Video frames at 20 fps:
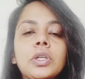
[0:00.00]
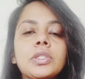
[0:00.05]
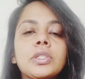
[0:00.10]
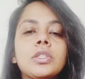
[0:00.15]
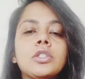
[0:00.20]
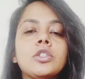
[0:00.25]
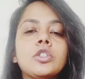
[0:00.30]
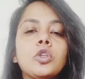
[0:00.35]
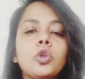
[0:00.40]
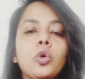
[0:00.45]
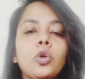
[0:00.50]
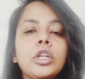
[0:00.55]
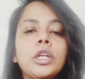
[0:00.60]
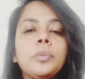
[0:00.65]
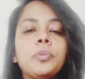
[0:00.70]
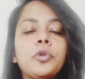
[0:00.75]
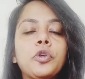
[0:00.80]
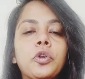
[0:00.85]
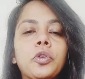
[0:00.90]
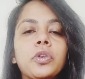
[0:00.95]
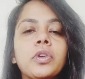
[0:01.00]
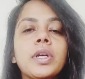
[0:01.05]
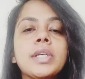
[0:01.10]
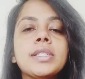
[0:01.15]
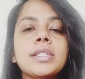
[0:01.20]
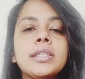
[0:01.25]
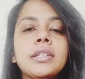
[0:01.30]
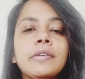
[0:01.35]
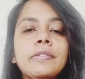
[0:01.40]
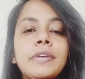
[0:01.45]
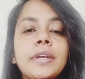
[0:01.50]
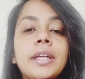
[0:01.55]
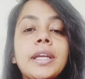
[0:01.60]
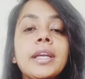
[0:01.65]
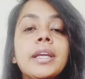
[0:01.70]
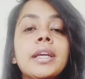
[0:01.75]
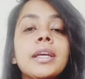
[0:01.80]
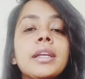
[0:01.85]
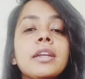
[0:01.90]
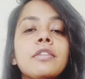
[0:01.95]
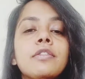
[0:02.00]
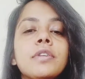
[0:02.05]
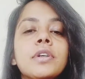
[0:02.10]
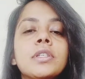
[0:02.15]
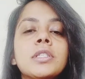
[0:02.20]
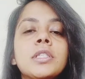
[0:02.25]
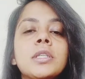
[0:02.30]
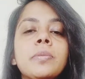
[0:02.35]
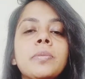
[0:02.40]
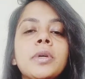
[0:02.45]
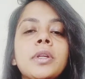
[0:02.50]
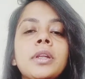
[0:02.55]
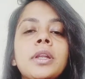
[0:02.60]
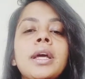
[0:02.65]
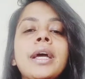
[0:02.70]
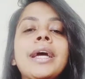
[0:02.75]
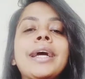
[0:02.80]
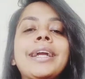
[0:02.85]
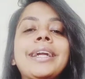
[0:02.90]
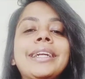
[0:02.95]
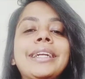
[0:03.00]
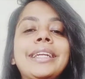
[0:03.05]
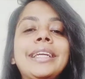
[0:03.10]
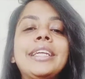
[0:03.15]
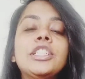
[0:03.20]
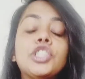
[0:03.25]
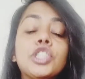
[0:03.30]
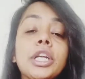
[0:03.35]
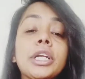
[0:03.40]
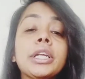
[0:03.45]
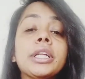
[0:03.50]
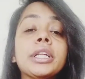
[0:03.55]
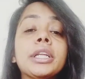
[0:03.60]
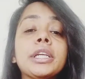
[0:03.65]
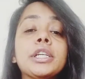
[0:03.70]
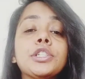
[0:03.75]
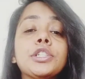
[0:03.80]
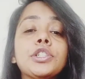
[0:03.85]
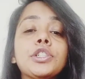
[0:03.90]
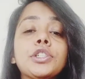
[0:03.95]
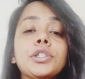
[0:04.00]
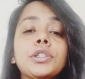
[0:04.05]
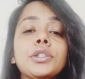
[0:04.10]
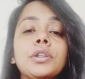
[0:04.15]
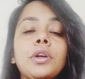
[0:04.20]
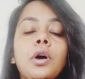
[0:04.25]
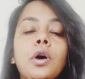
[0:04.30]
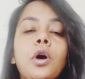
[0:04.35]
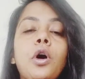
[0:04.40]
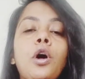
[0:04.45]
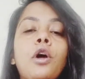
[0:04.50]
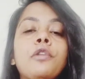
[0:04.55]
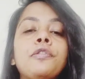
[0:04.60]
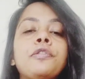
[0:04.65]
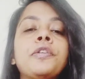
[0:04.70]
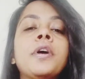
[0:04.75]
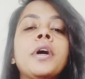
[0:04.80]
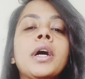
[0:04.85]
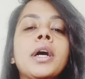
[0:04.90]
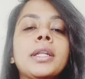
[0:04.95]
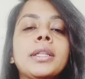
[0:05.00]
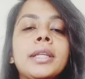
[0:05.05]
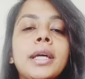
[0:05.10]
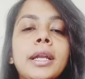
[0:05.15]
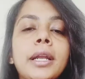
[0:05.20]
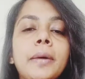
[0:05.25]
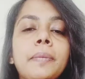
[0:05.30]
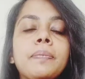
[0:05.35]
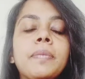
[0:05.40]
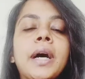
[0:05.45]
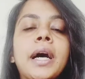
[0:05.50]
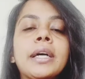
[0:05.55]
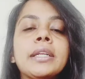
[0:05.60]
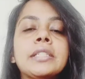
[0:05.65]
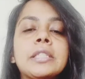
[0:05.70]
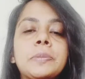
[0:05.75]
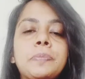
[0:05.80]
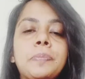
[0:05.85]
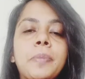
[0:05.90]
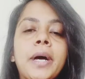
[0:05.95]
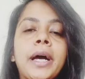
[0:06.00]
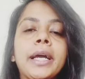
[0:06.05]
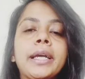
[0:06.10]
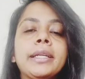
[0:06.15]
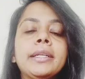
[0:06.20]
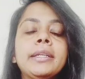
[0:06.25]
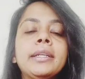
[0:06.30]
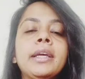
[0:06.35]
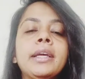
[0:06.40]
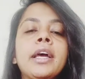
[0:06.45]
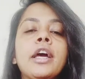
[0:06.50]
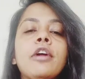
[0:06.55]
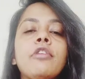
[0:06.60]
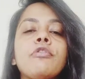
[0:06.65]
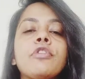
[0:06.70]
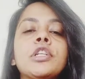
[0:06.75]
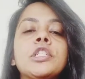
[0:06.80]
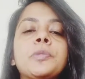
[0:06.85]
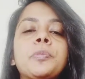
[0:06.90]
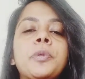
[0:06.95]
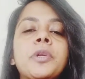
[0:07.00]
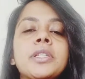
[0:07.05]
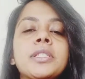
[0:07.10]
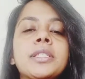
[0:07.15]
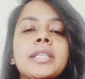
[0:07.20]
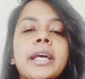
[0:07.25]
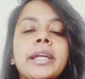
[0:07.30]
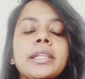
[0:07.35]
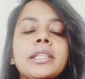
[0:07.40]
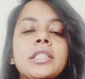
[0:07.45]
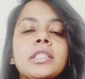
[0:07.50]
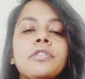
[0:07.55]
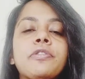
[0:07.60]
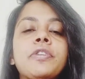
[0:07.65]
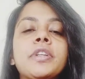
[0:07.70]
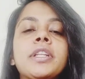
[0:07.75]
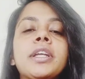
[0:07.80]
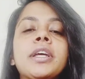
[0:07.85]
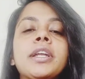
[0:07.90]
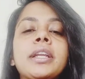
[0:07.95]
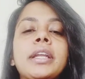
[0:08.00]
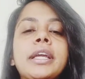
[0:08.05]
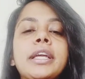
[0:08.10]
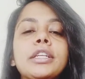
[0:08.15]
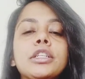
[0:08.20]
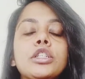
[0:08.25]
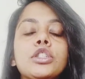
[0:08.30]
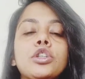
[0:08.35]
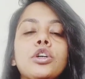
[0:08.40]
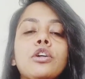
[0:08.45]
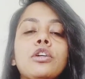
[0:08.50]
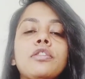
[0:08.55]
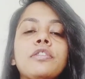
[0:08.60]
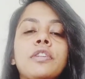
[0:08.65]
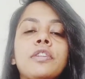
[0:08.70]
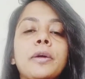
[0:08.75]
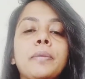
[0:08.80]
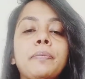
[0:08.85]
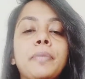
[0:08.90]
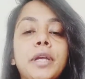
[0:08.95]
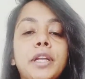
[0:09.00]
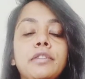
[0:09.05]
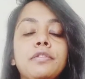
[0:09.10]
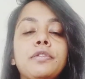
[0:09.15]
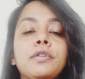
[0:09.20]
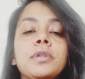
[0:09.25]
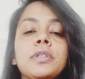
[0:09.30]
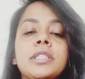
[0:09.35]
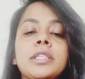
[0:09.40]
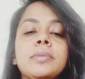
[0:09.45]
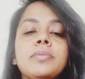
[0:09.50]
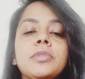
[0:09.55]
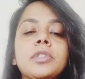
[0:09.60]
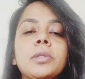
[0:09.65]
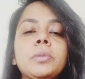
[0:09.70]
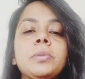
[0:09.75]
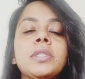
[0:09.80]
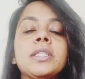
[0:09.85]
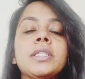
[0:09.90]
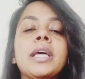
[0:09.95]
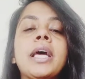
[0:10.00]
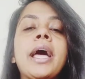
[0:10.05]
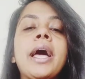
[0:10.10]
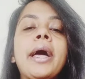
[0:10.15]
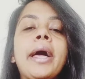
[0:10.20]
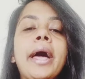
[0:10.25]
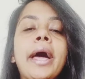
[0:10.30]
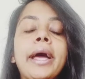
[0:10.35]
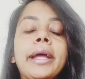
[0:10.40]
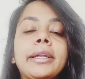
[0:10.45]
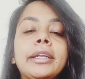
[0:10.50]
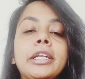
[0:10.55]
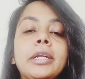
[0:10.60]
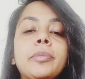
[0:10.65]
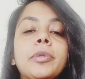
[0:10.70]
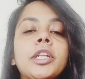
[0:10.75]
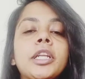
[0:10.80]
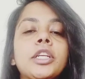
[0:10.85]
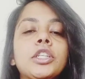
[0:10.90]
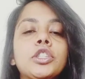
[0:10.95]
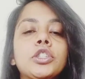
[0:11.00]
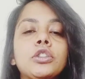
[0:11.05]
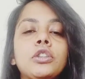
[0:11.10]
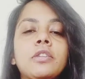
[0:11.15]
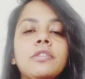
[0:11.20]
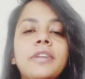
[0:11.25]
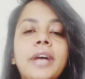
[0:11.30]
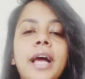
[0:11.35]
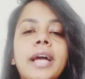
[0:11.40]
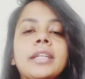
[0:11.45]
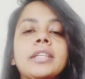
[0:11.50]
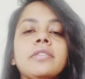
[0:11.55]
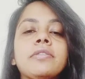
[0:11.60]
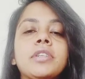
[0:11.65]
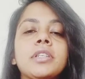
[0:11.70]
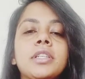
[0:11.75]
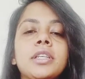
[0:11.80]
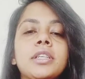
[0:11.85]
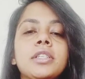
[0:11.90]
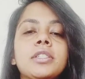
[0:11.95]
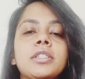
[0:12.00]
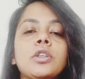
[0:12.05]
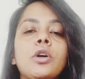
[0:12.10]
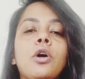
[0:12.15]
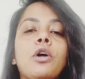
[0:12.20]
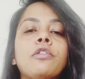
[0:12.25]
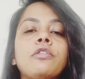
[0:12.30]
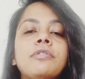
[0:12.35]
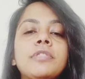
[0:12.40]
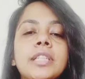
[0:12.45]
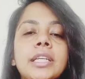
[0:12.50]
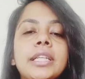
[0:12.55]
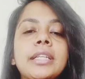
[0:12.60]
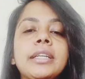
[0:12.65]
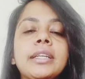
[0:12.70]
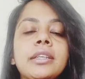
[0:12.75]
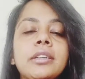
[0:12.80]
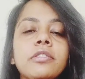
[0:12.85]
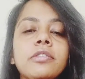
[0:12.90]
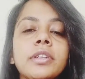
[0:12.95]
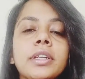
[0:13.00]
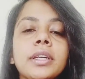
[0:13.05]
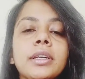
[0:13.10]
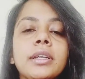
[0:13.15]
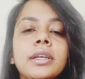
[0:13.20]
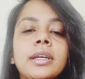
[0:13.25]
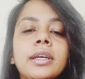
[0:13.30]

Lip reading: is a slowly progressive, irreversible degeneration of the lumbar spine, which presents with a range of painful symptoms and limitation of activities of daily living.